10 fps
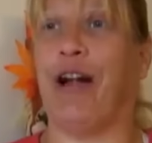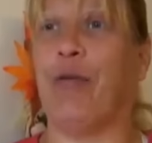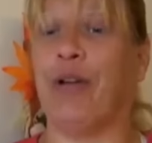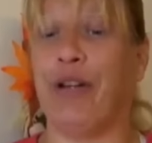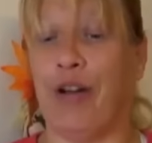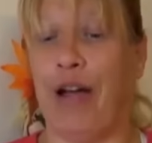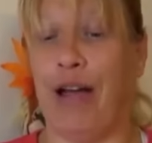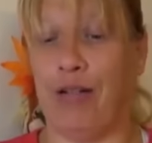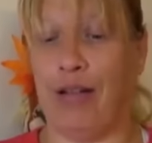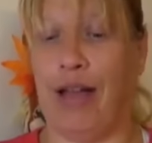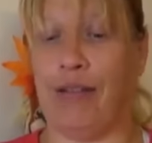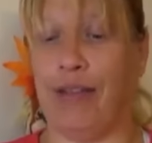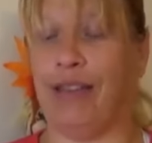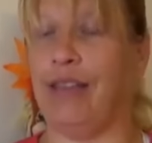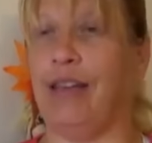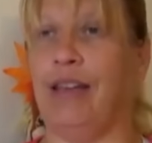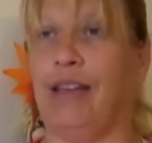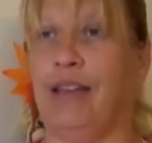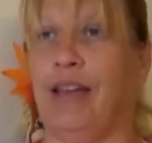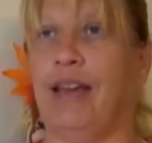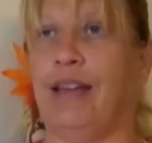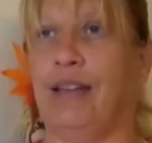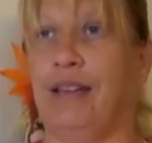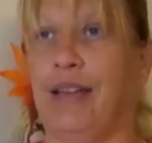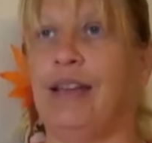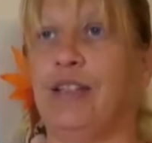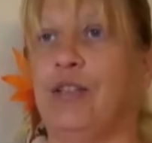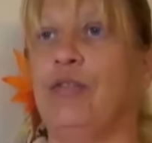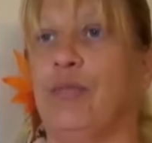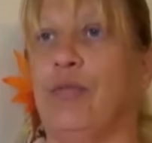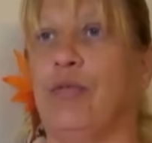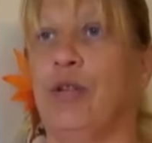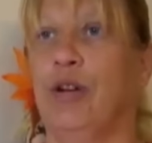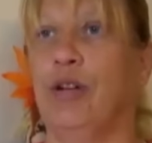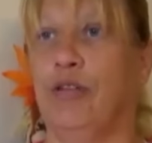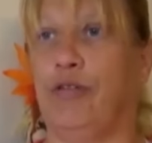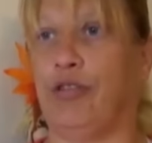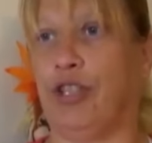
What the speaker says: I want to know how they think that that is suitable for a